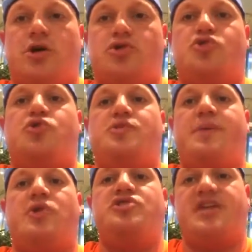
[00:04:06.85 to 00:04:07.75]
soldiers were
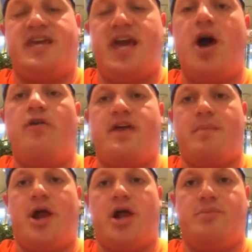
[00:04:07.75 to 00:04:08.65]
supposed to kill the
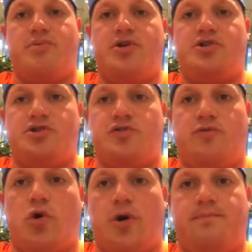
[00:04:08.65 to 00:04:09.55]
American prisoners of
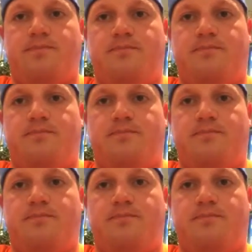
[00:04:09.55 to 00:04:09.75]
war,